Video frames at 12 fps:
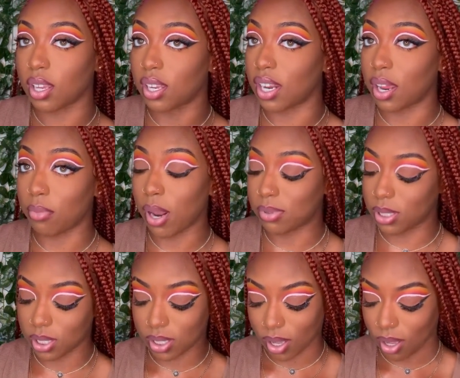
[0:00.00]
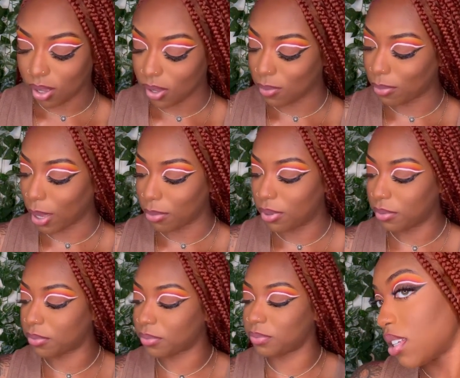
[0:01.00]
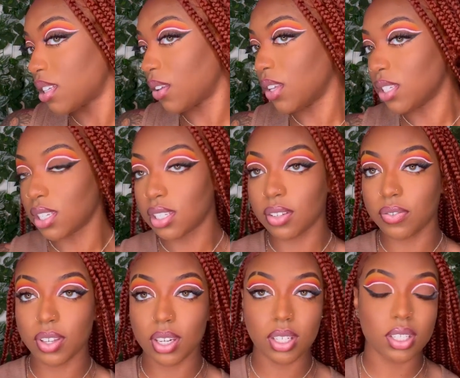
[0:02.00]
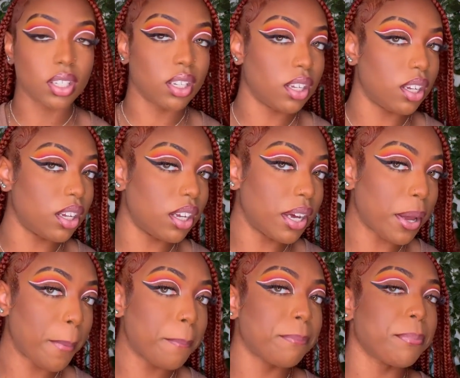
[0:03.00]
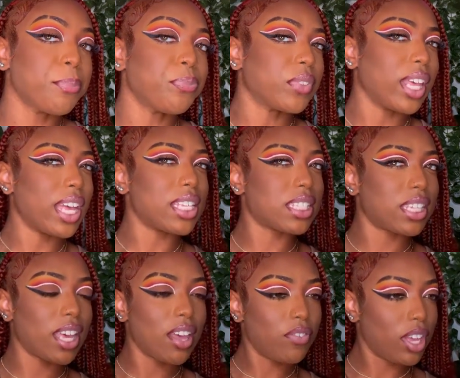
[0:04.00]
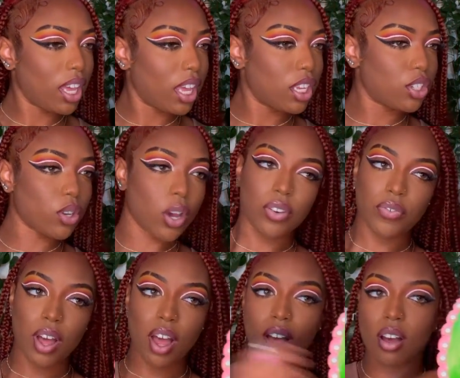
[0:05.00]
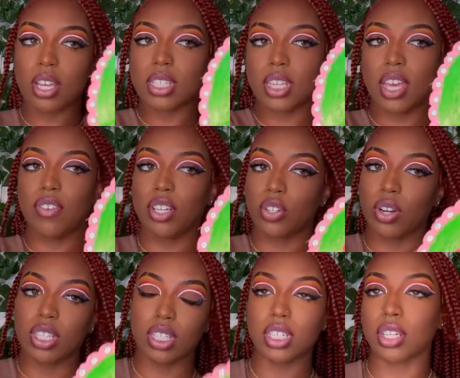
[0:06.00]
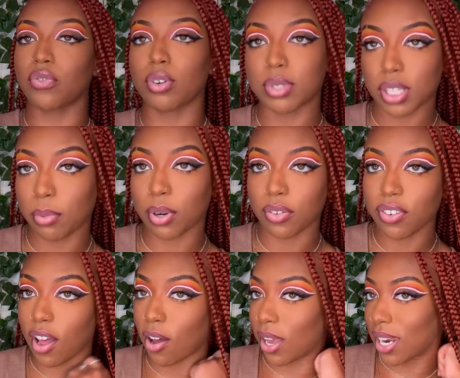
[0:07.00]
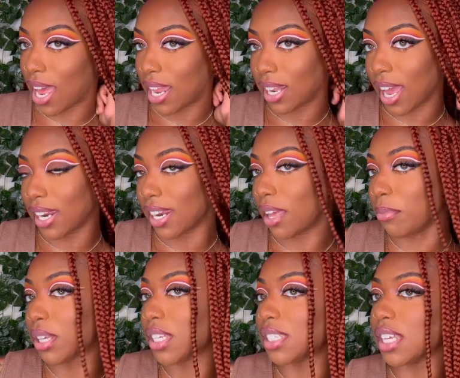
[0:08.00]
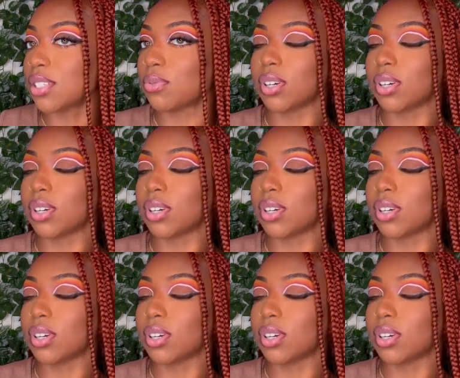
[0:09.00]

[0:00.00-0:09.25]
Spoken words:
And that wraps this thing up, baby. So this is the finished look. It's giving intro to fall. It's giving transition from summer to fall, and I like that because that's